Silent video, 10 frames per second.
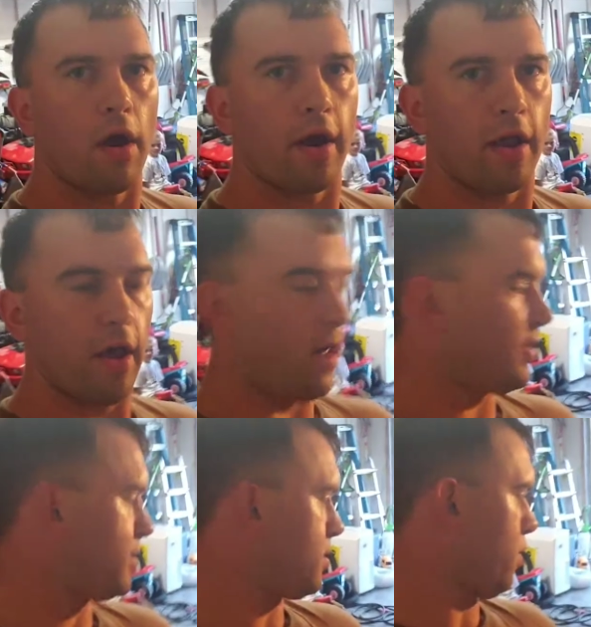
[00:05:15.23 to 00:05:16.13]
All right,
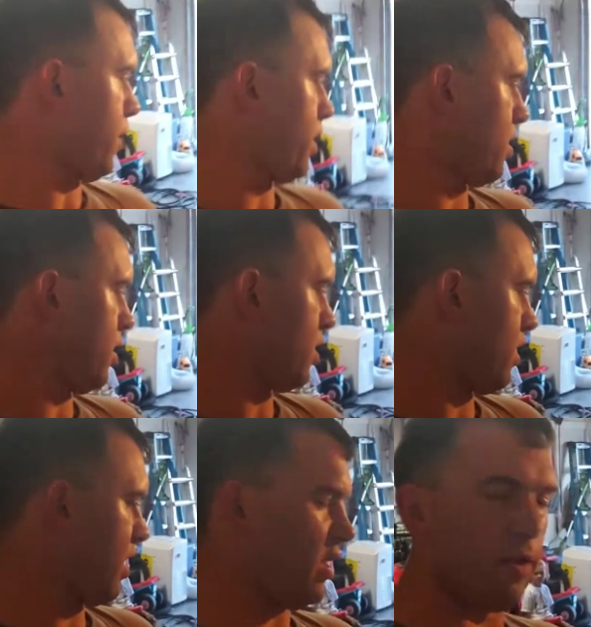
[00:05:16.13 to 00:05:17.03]
guys. So I uh,
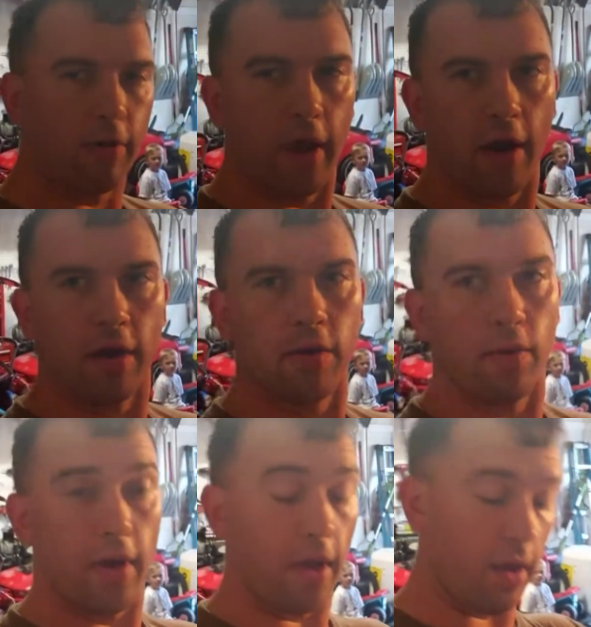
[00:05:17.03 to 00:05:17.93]
I got a little carried
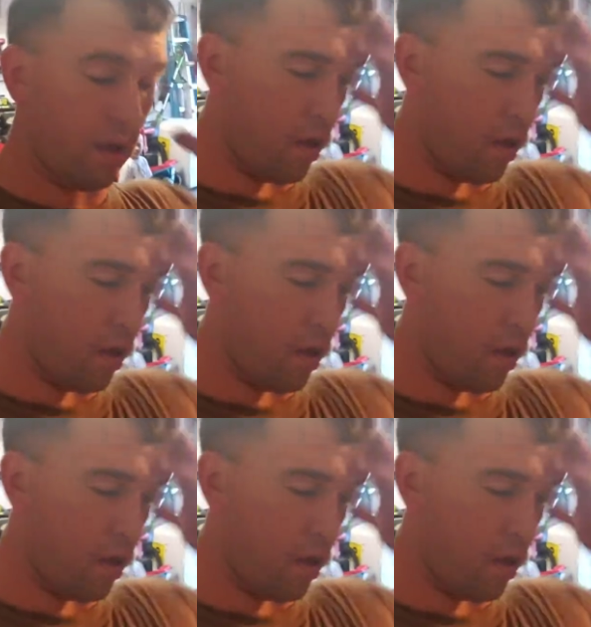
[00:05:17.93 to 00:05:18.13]
away.